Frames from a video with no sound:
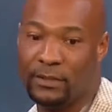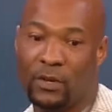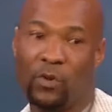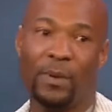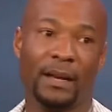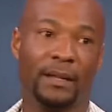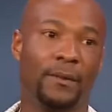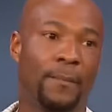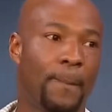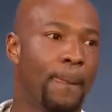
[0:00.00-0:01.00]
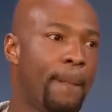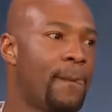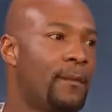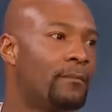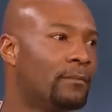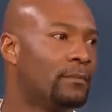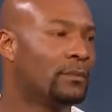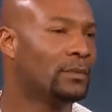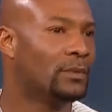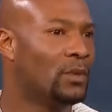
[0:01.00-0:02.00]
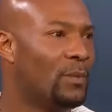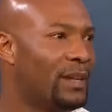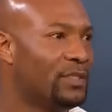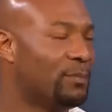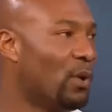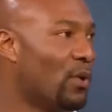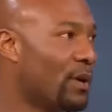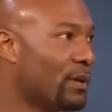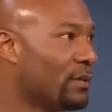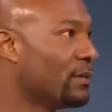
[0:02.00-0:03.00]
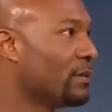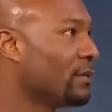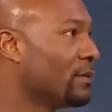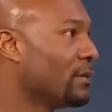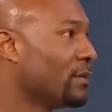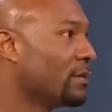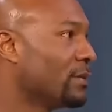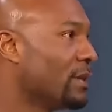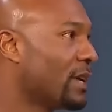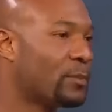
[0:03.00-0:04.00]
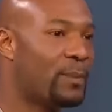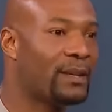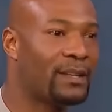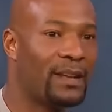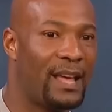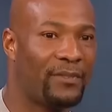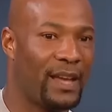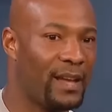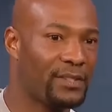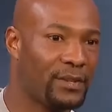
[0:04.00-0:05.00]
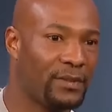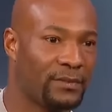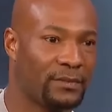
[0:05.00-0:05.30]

Nobody nobody's born expecting to have cancer.